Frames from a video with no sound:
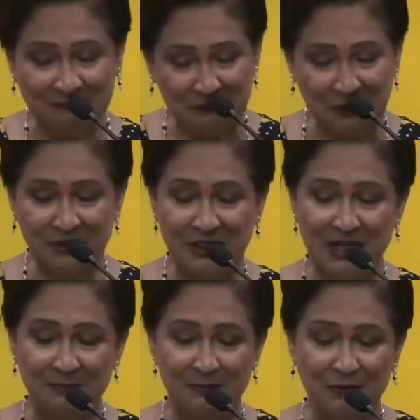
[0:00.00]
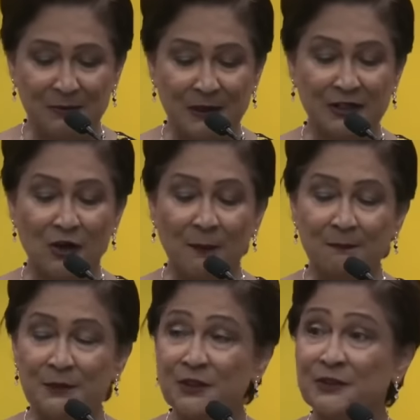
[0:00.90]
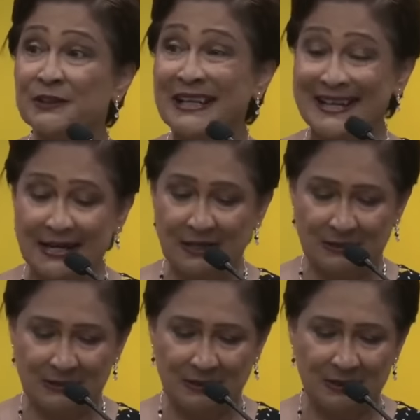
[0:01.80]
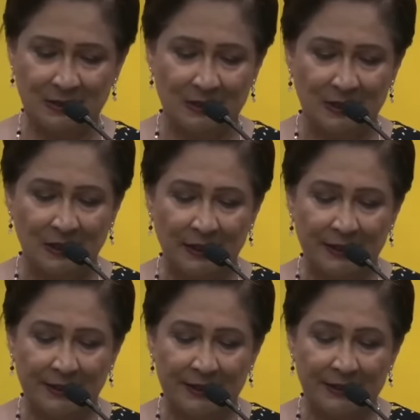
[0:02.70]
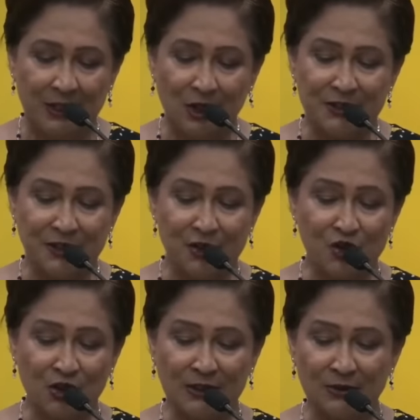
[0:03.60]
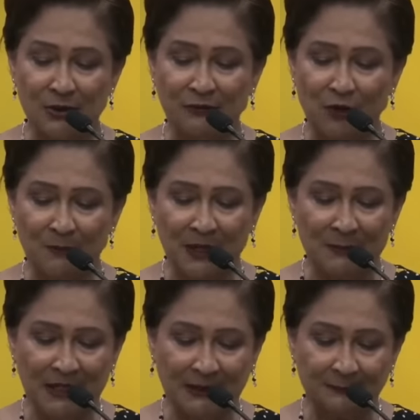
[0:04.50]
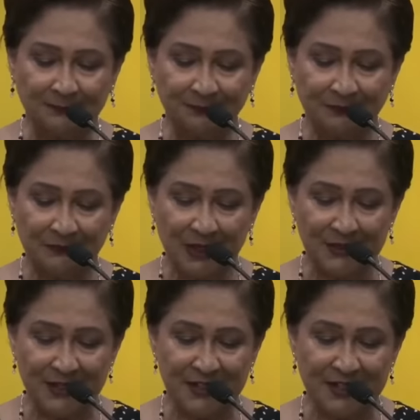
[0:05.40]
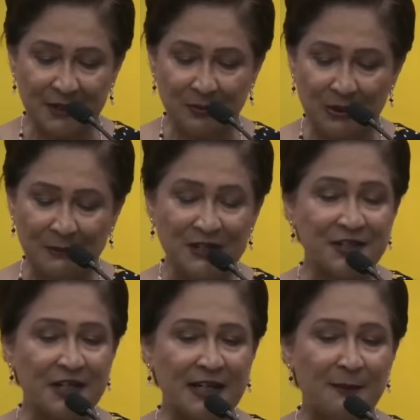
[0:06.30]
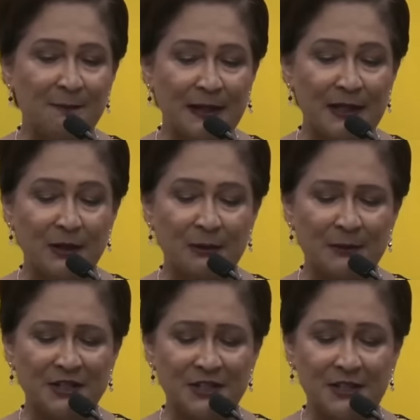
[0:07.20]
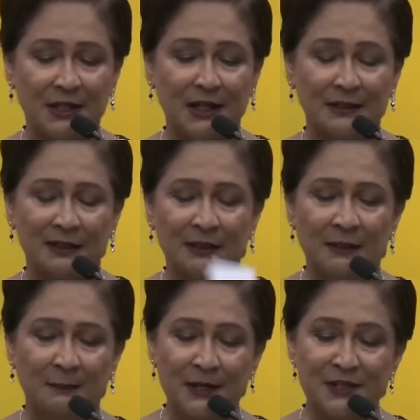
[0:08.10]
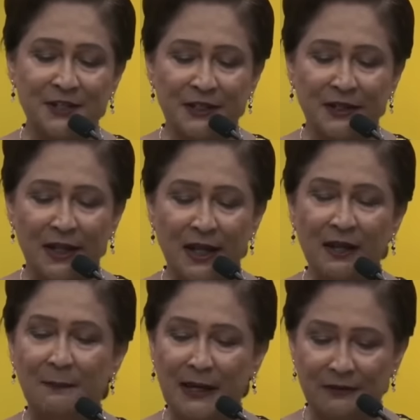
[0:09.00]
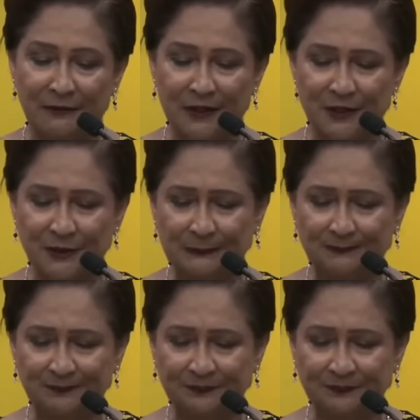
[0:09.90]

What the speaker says: Nothing happened from that up to today. The constitution reform gimmick, as I said, will base their campaign, they will base it on place it in their manifesto.